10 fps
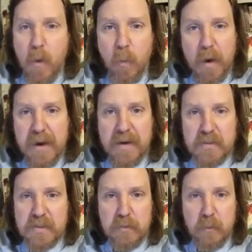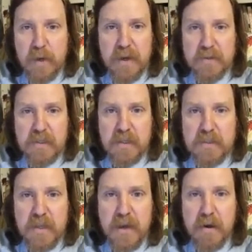What else
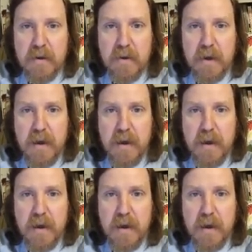is there?